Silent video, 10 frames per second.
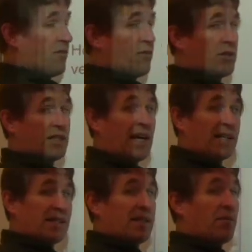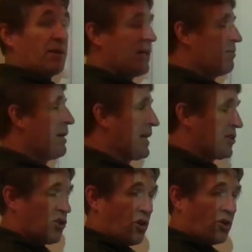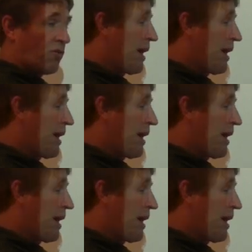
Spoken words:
the vertex, and then we can make a chart and